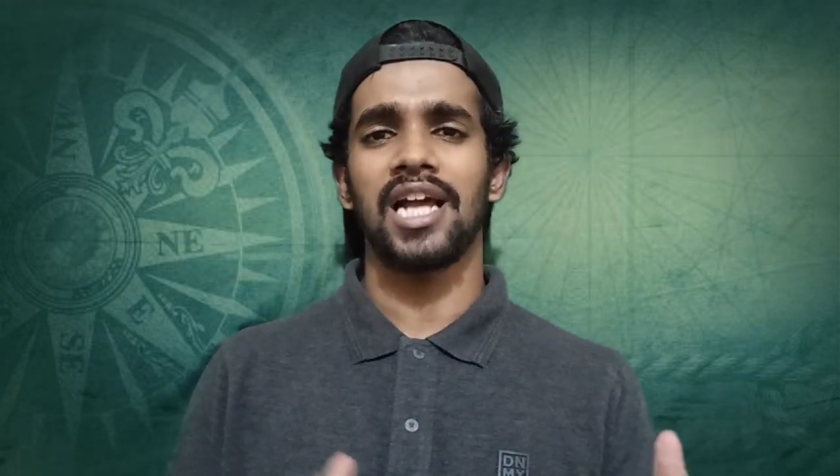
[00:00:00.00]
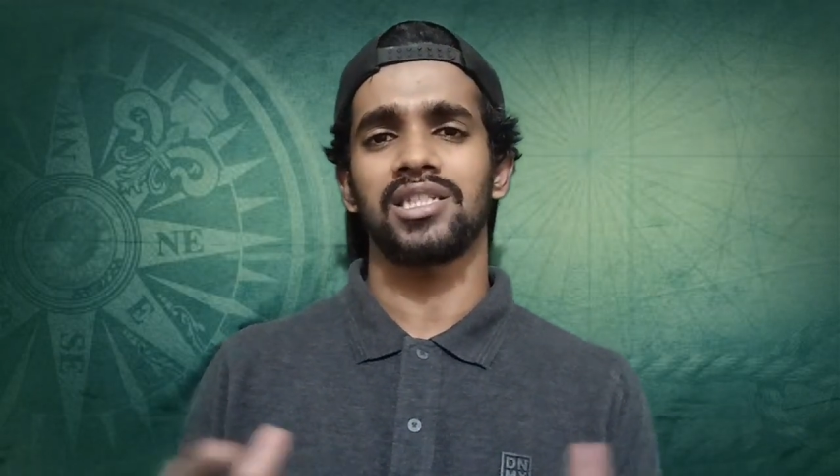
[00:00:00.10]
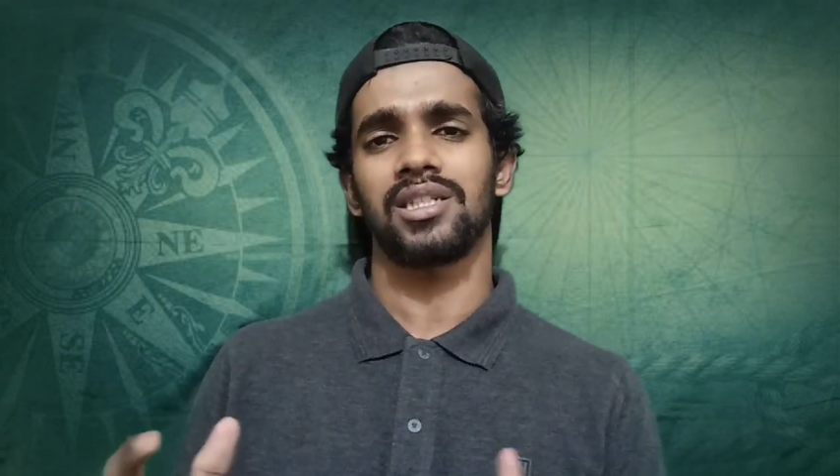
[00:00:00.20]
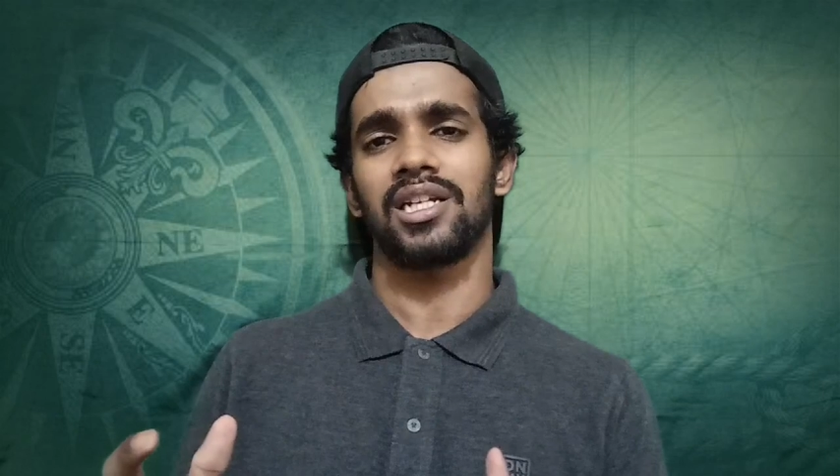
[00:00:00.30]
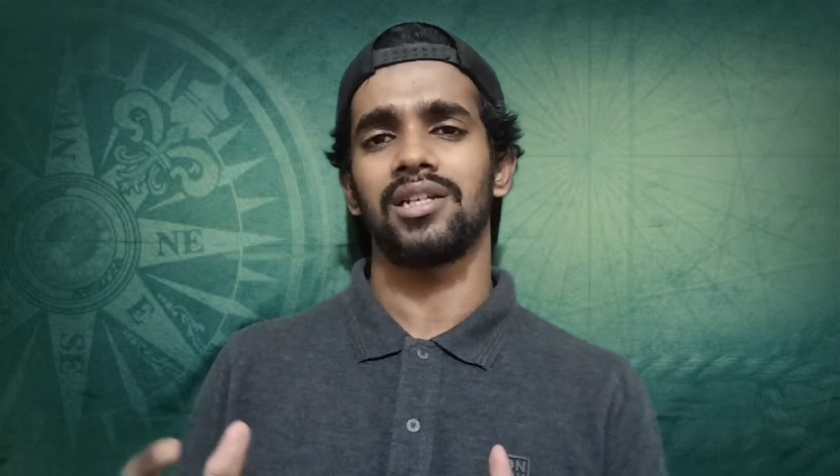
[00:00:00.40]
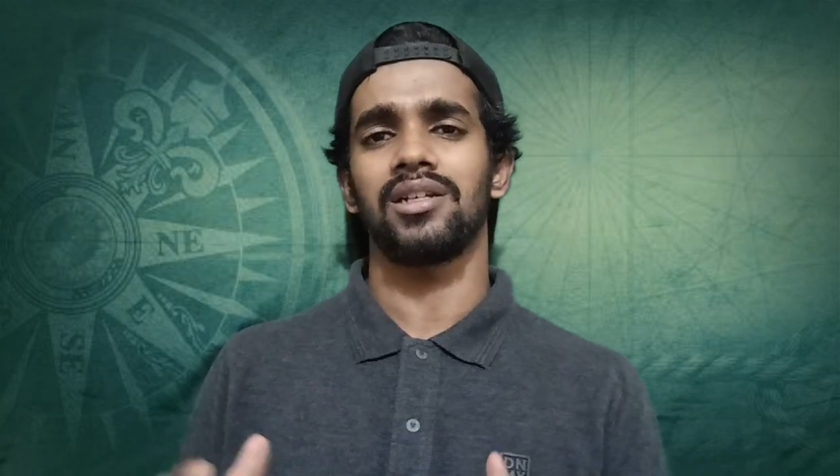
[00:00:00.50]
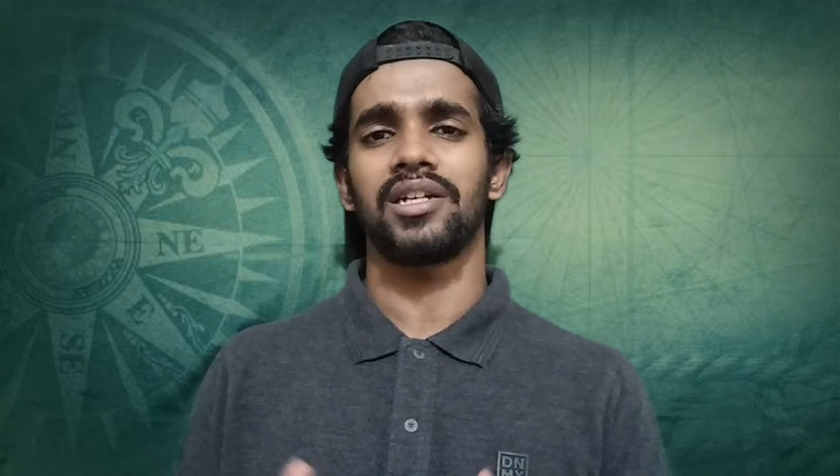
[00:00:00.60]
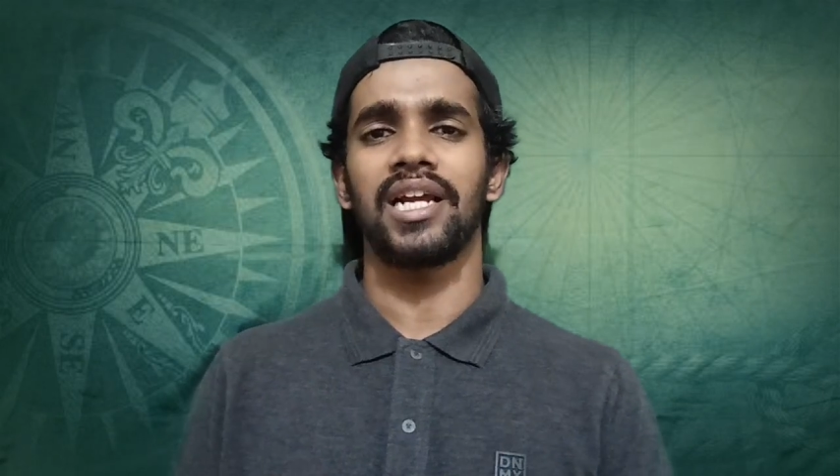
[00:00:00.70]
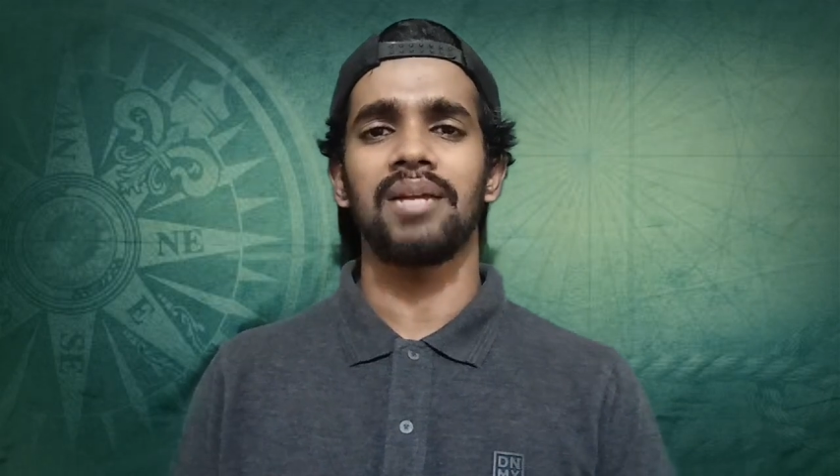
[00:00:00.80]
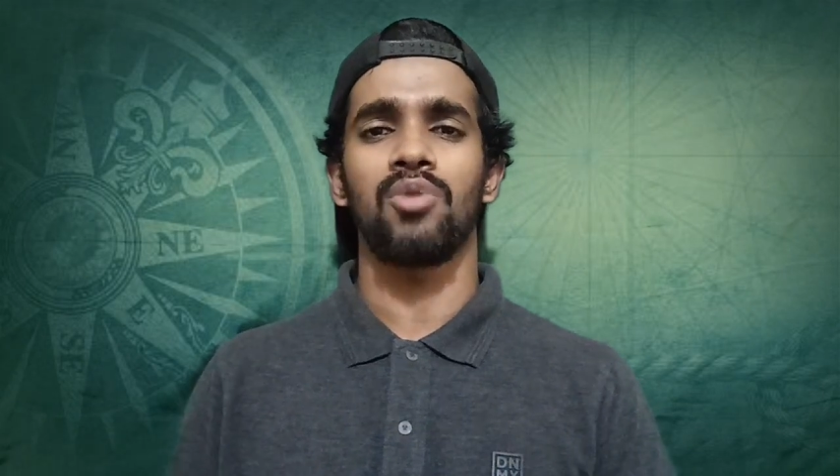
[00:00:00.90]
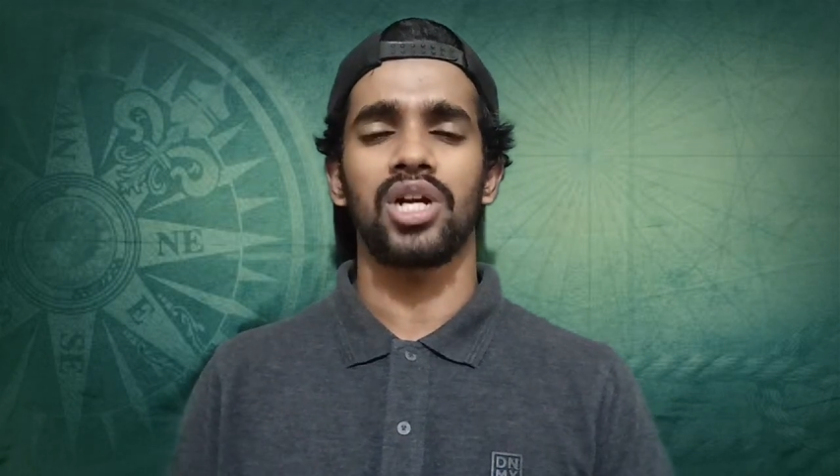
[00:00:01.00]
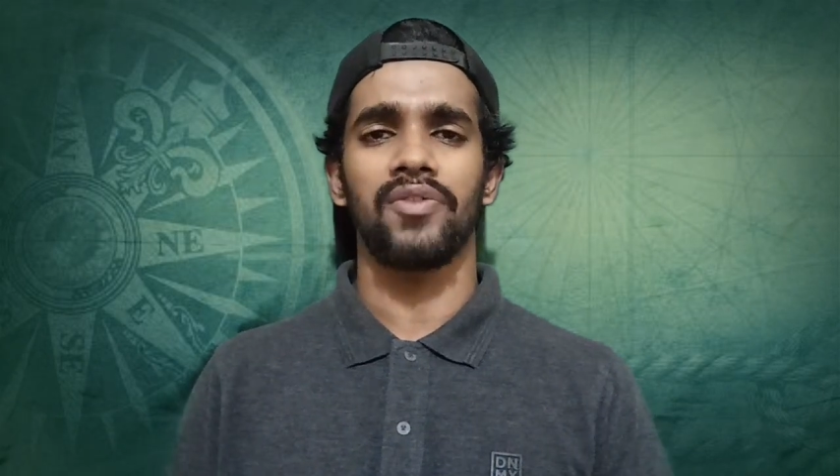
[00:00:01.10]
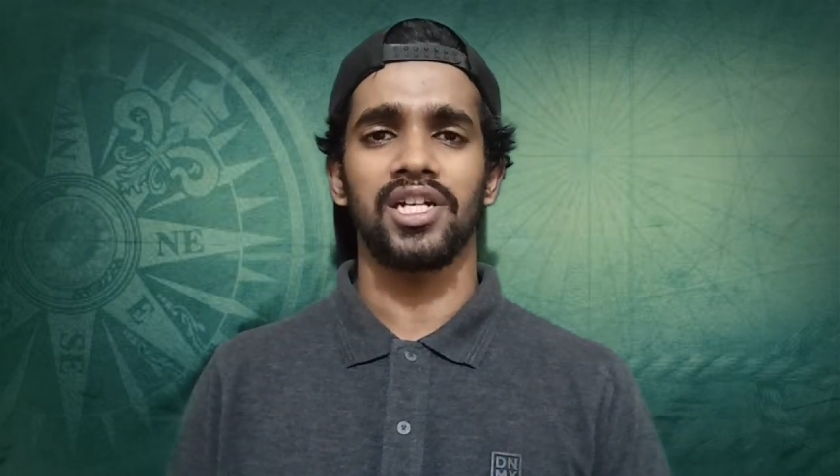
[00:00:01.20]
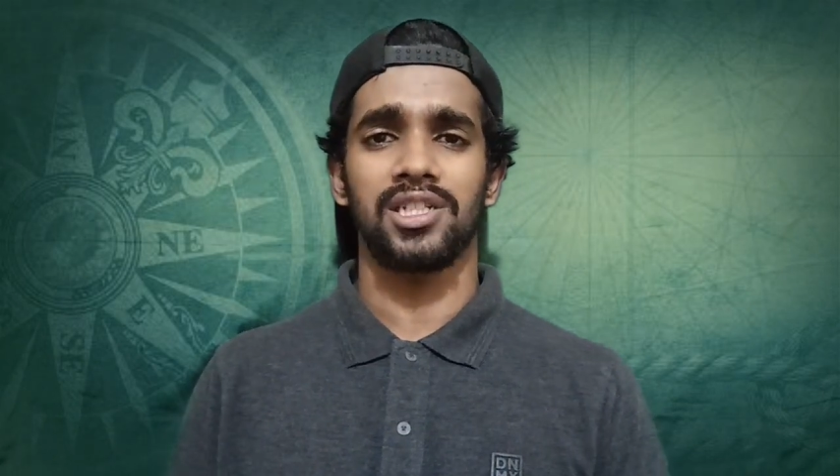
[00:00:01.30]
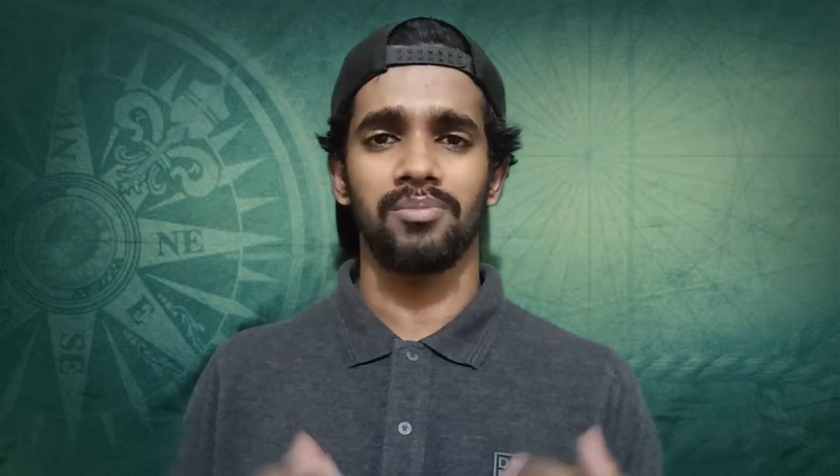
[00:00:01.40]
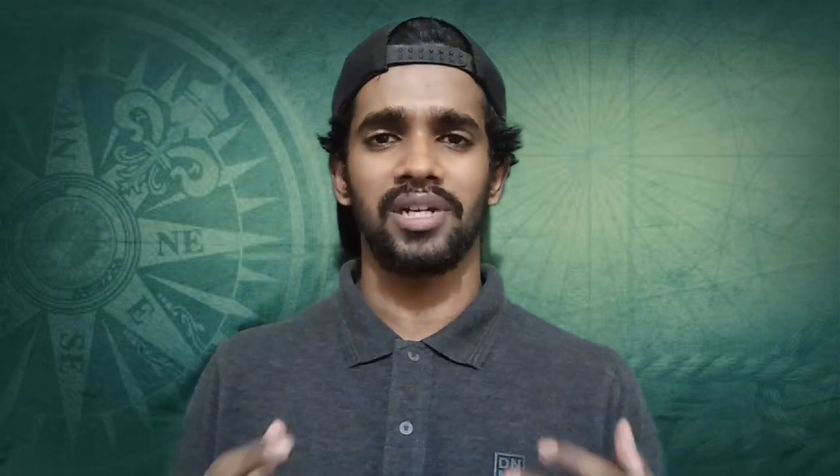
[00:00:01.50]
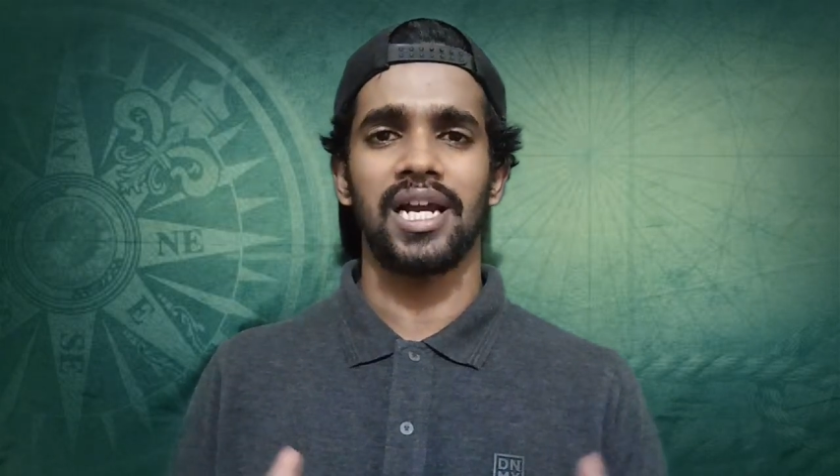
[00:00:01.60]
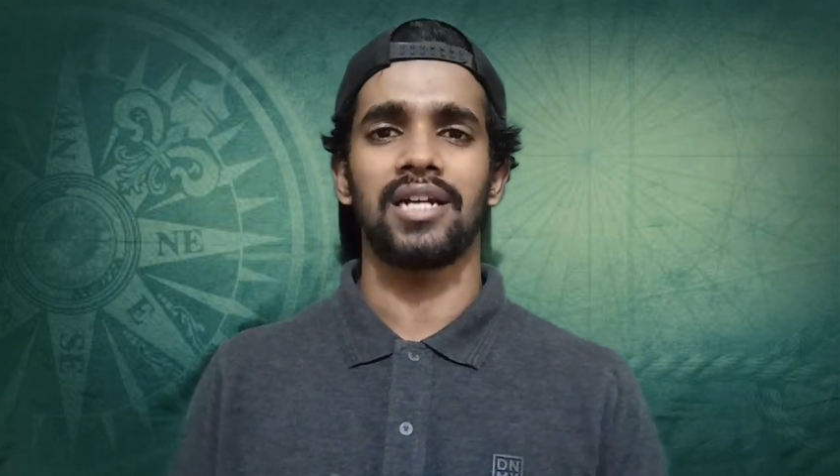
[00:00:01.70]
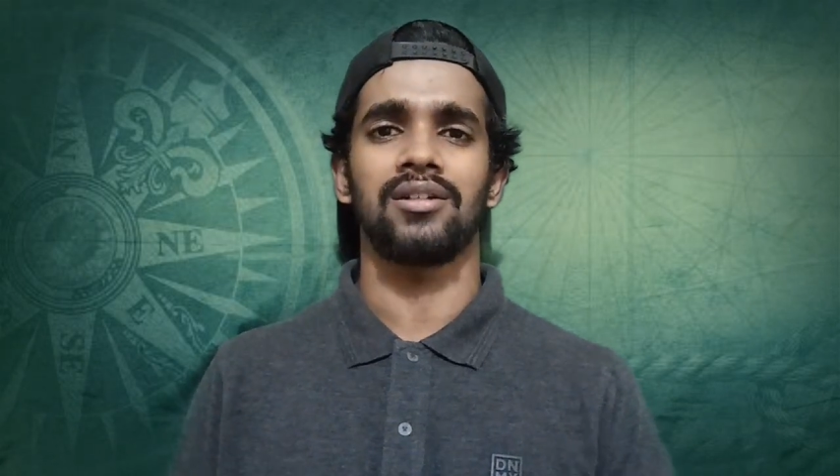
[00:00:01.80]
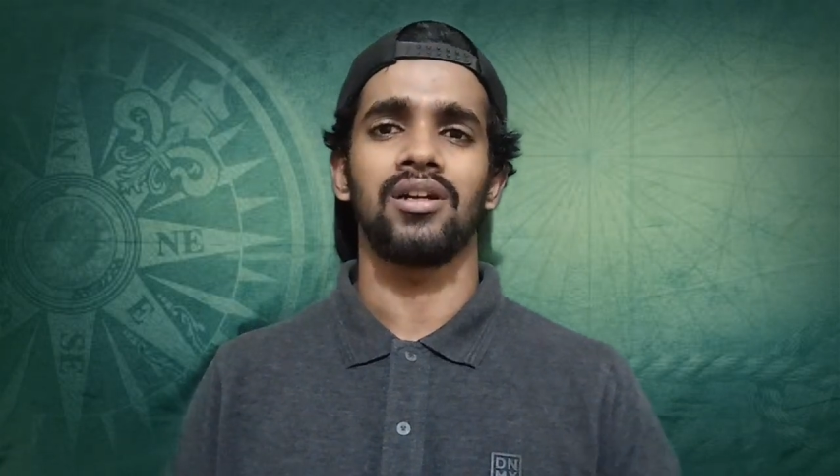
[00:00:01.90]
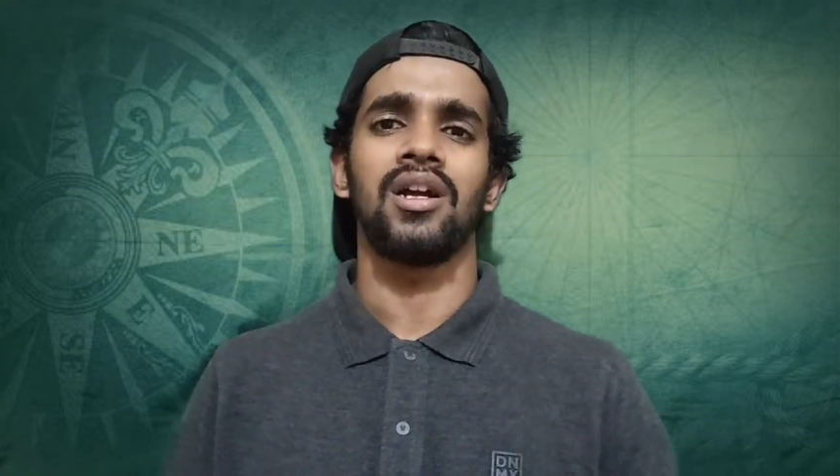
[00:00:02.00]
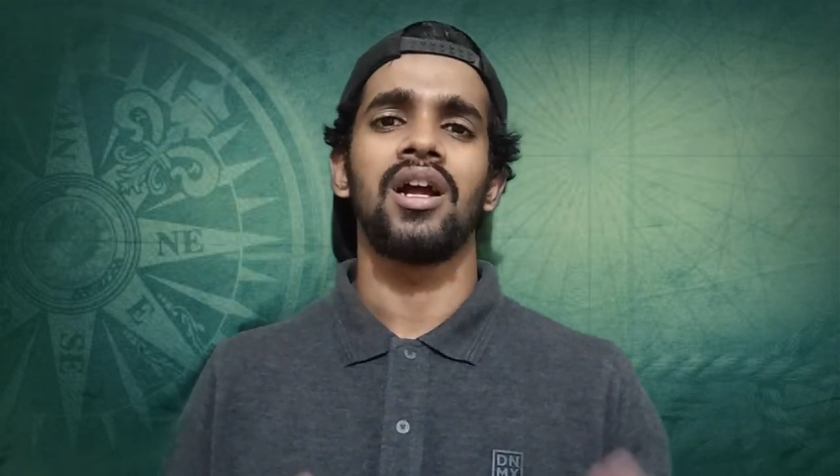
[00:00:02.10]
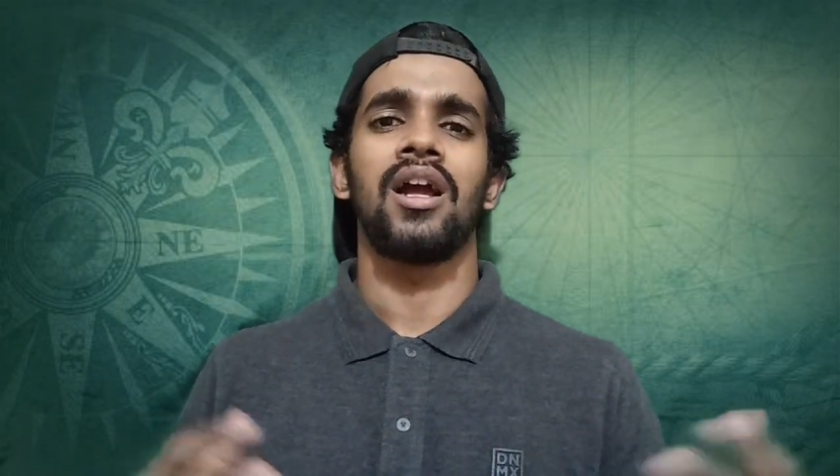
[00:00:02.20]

as it really motivates me and